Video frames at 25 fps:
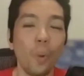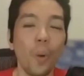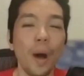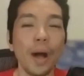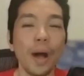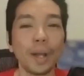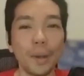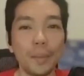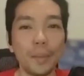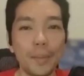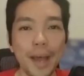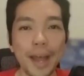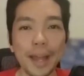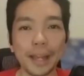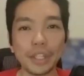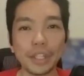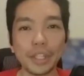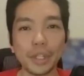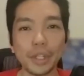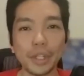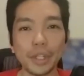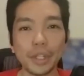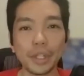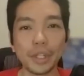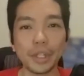Welcome back
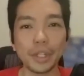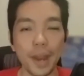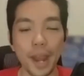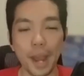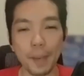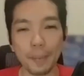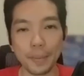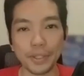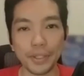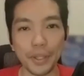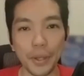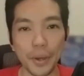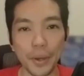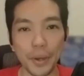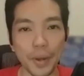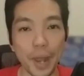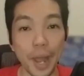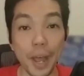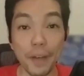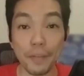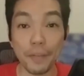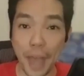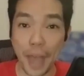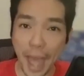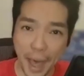to another episode
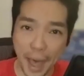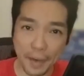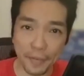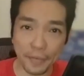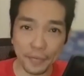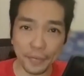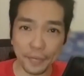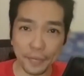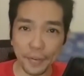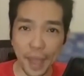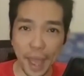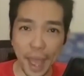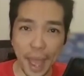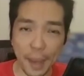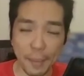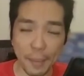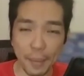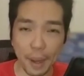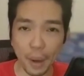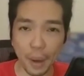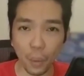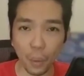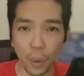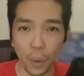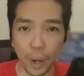of
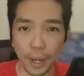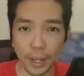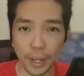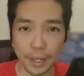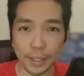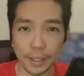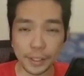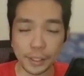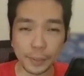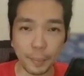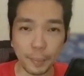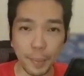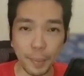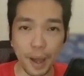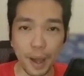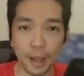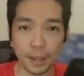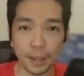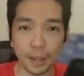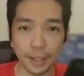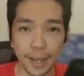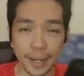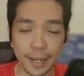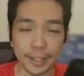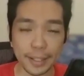FM1
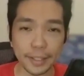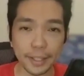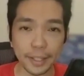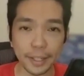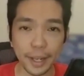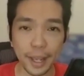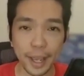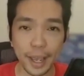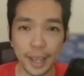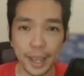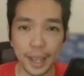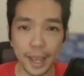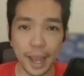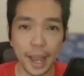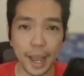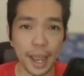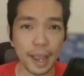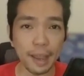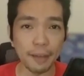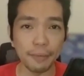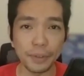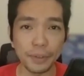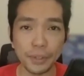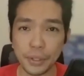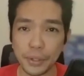Spotlight. And today I
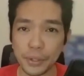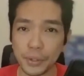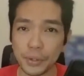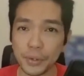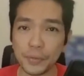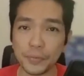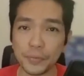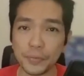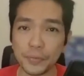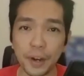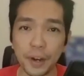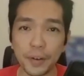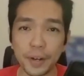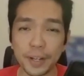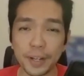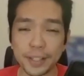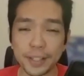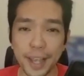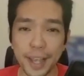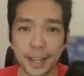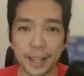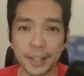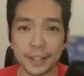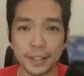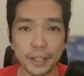have two very
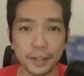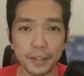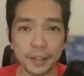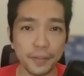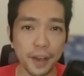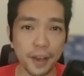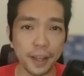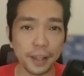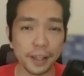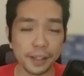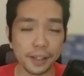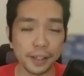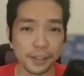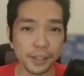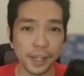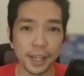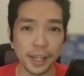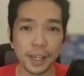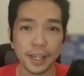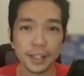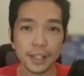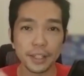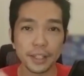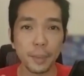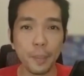talented fellas
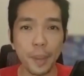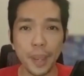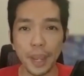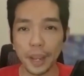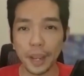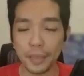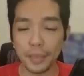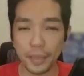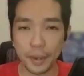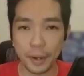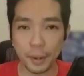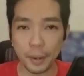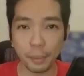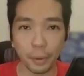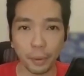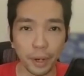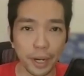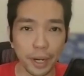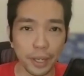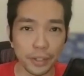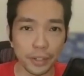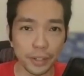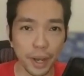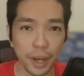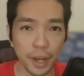to pick their
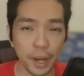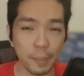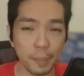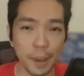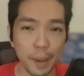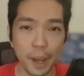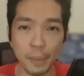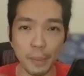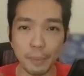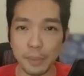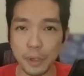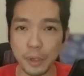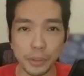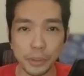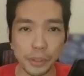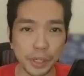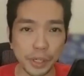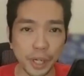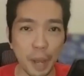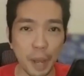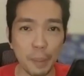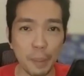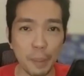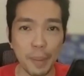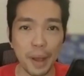brains on about
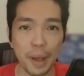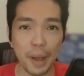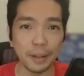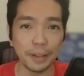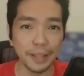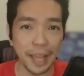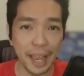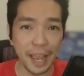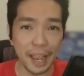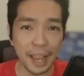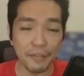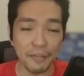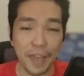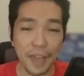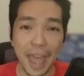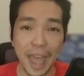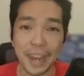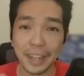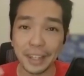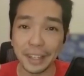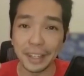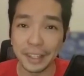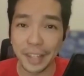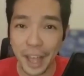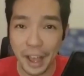music, about life,
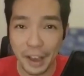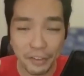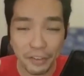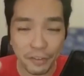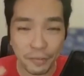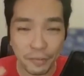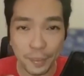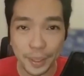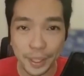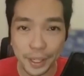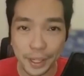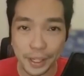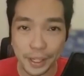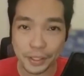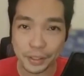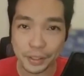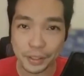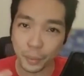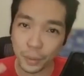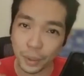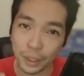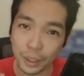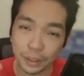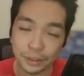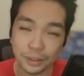and love because,
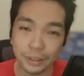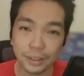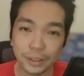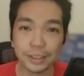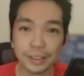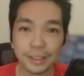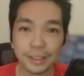well,